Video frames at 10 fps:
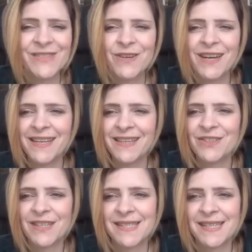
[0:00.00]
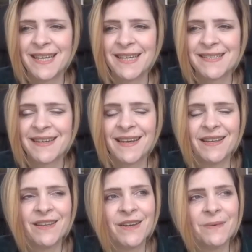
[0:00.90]
really interesting, isn't
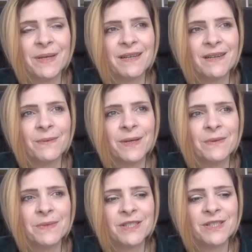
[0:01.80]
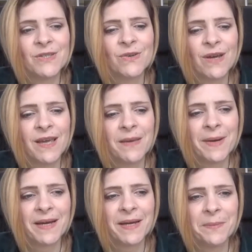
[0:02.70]
it? When you were just talking
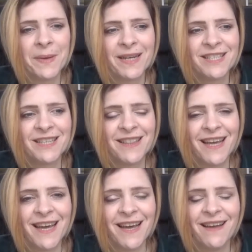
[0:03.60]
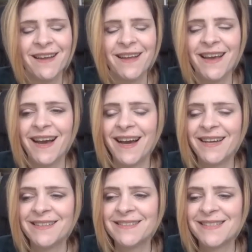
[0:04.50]
about compassion there,
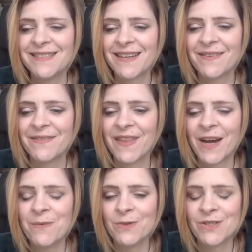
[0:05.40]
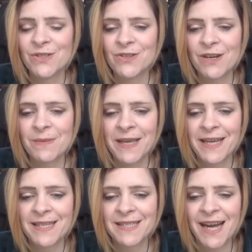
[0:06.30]
and what struck me
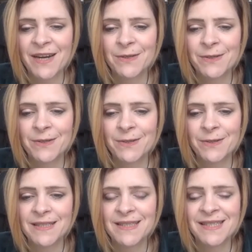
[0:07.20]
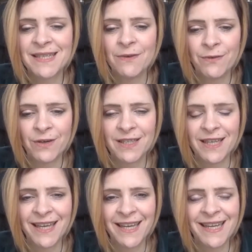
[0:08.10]
is how
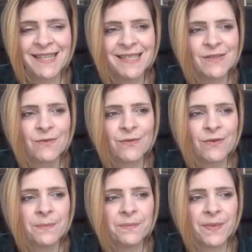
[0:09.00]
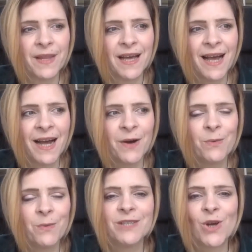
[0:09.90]
different it is from how
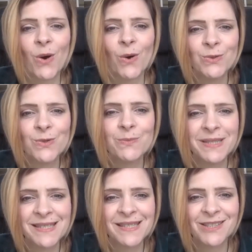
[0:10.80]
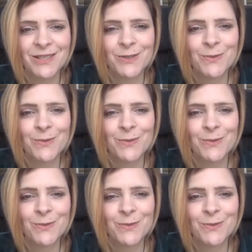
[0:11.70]
we're told business should